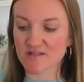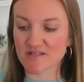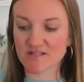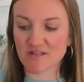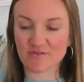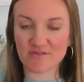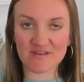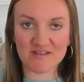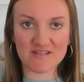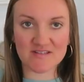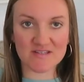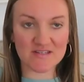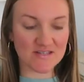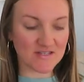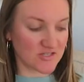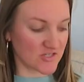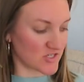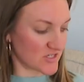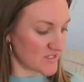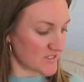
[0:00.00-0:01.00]
So this
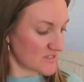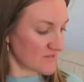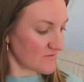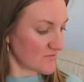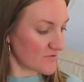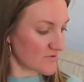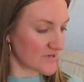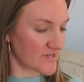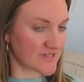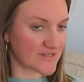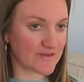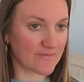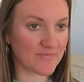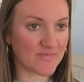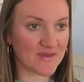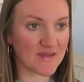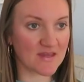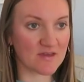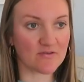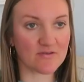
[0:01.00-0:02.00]
is just of course
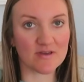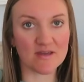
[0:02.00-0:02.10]
something you